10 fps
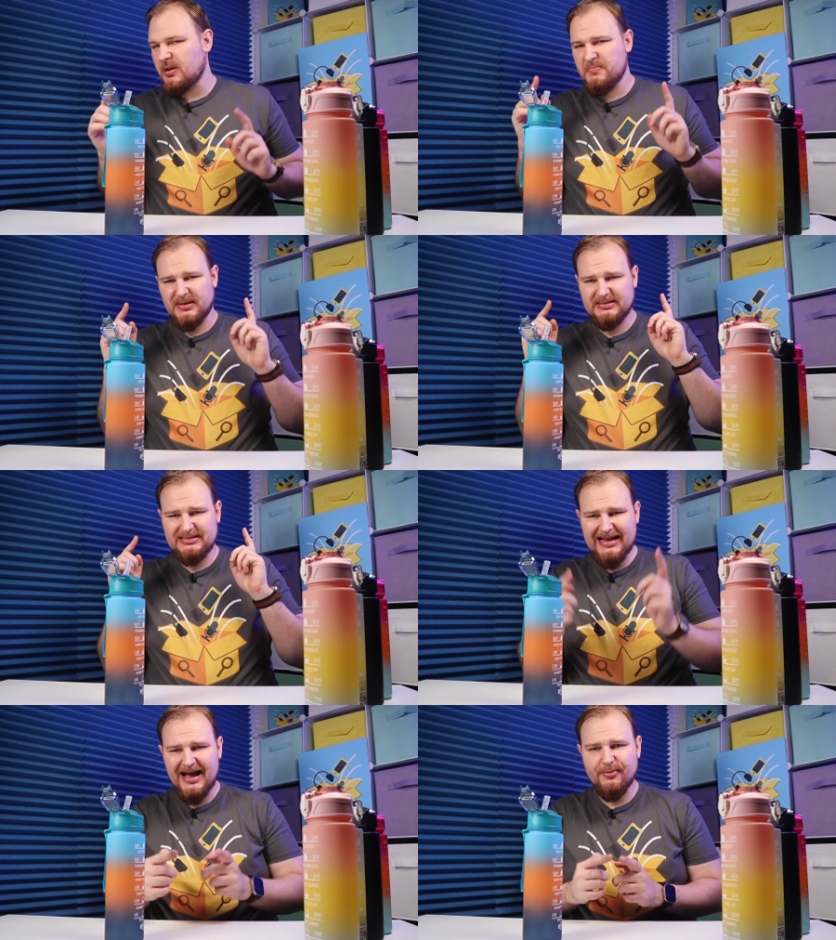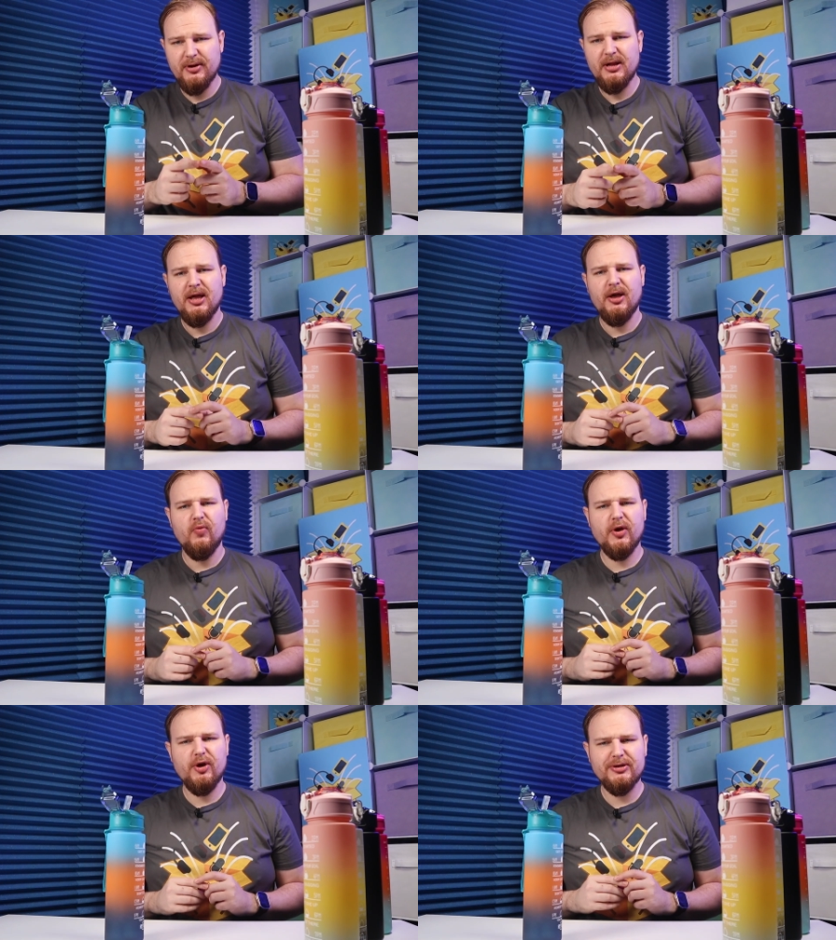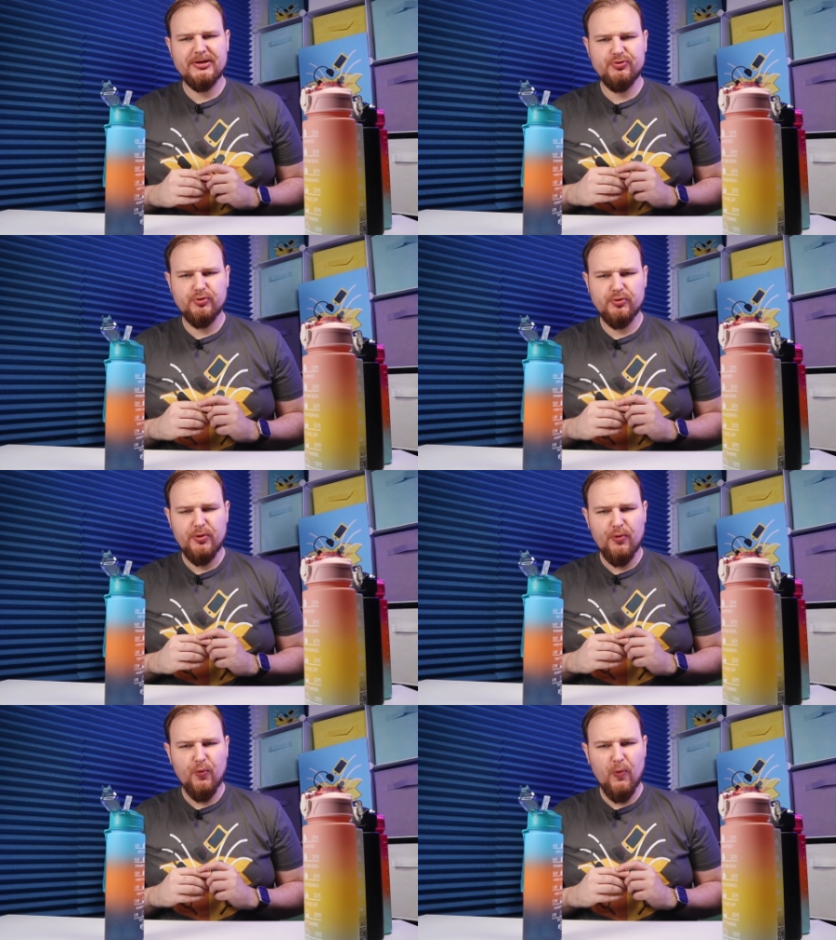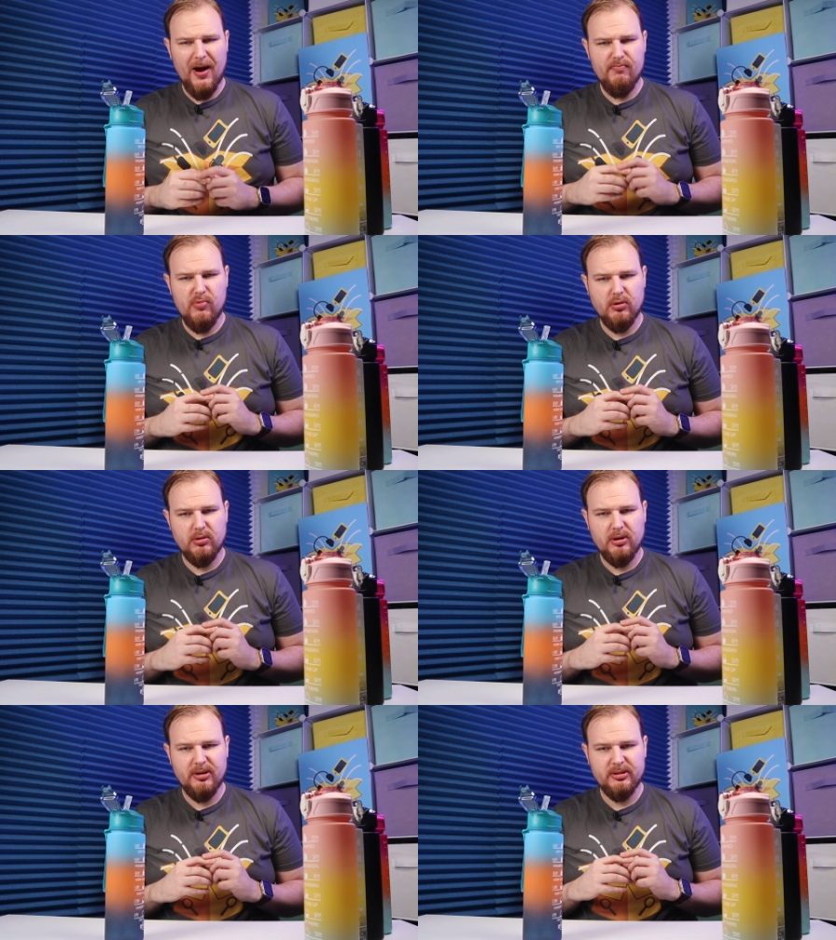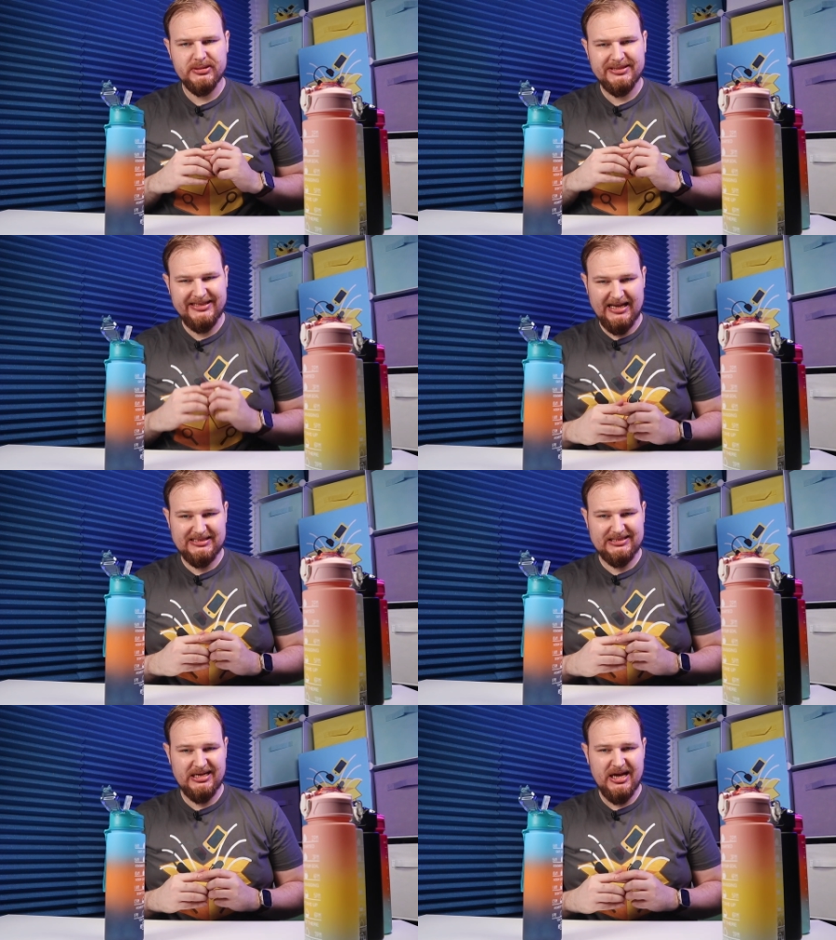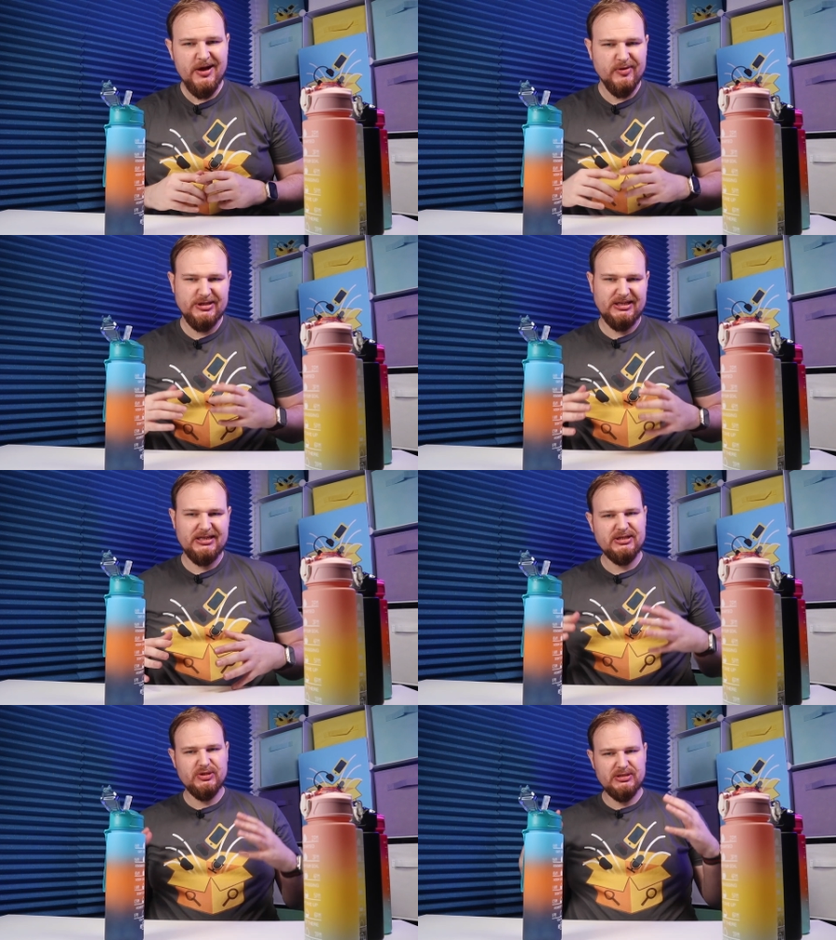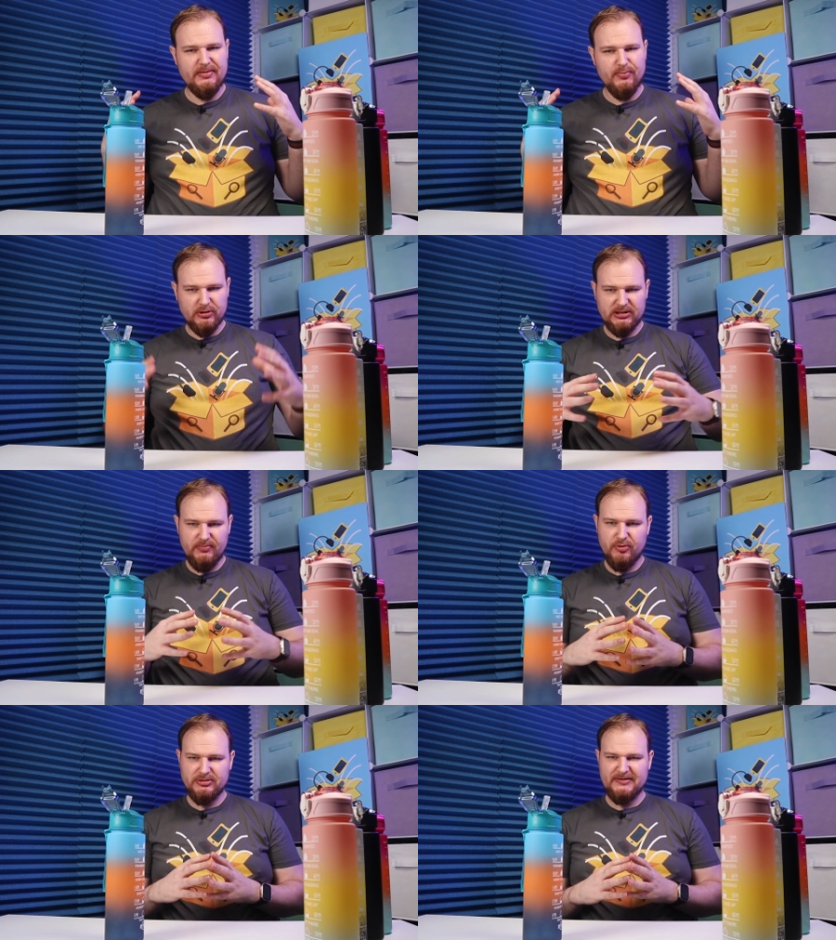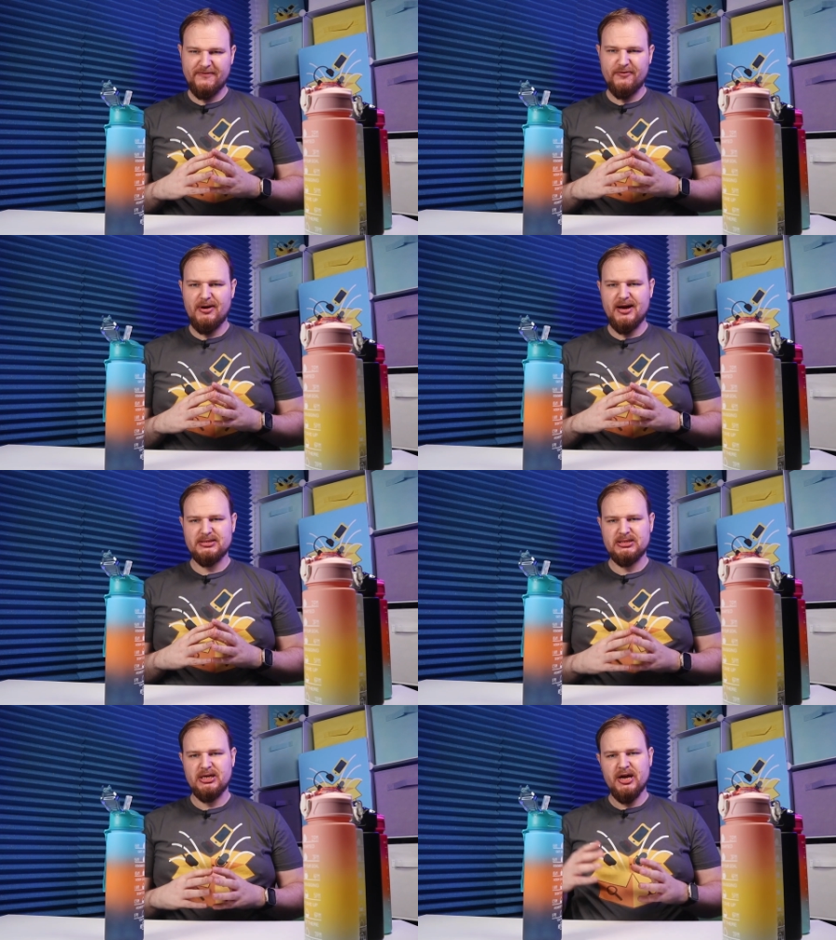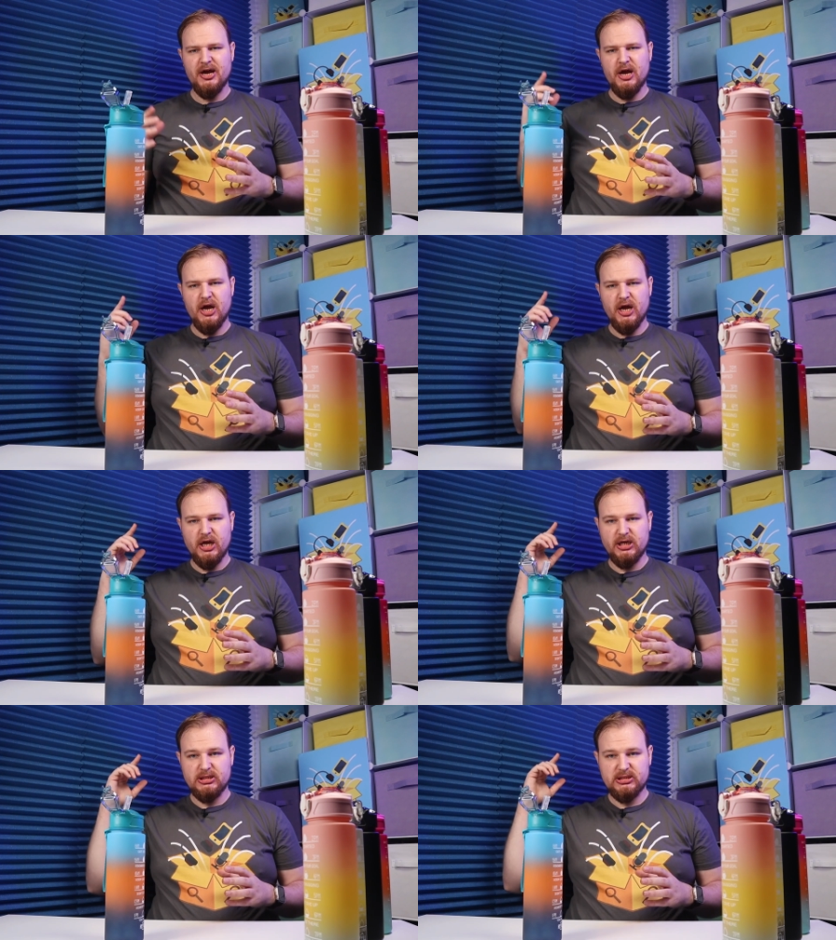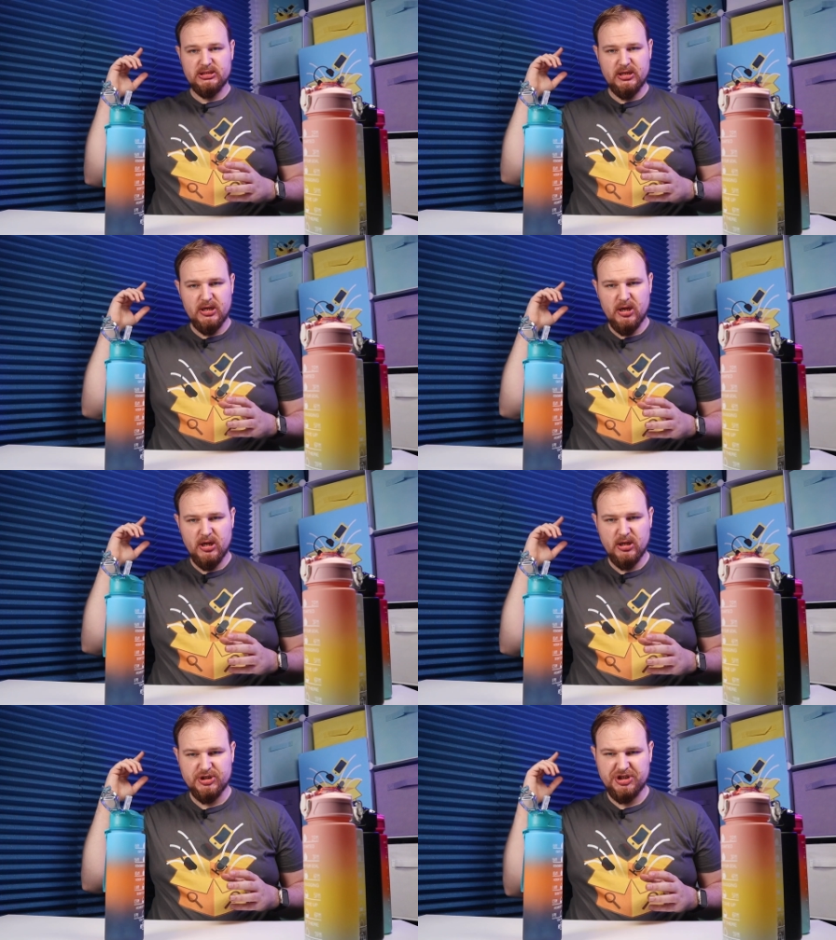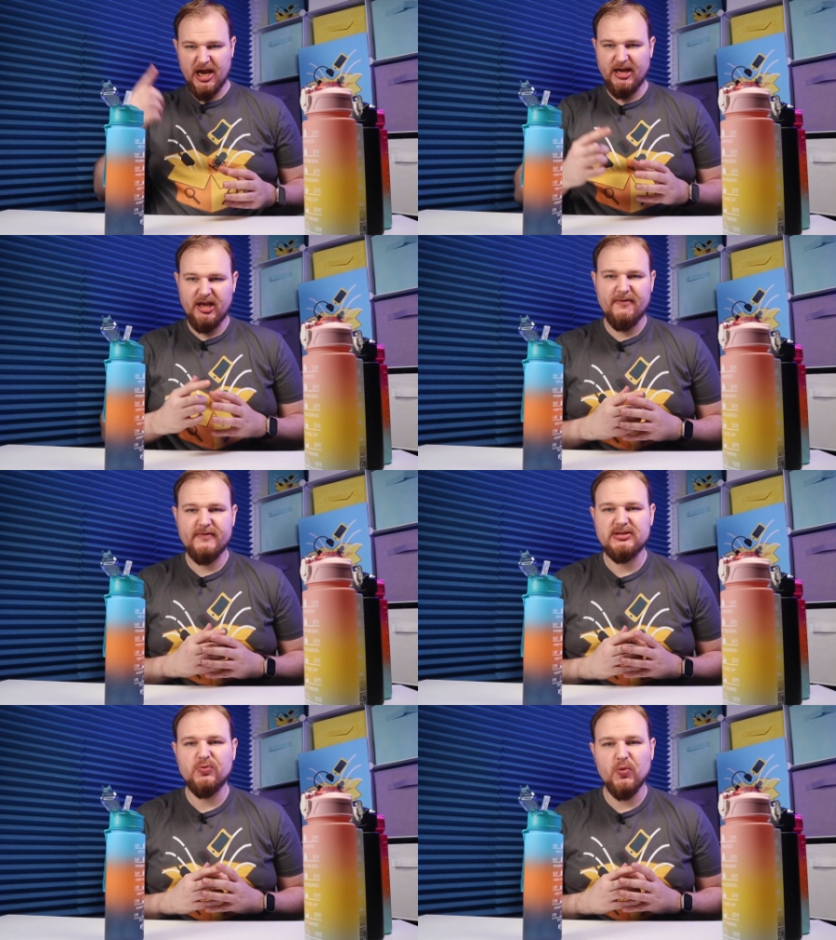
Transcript: But now we're gonna do one more test, which I think is the most important for us, is check if it's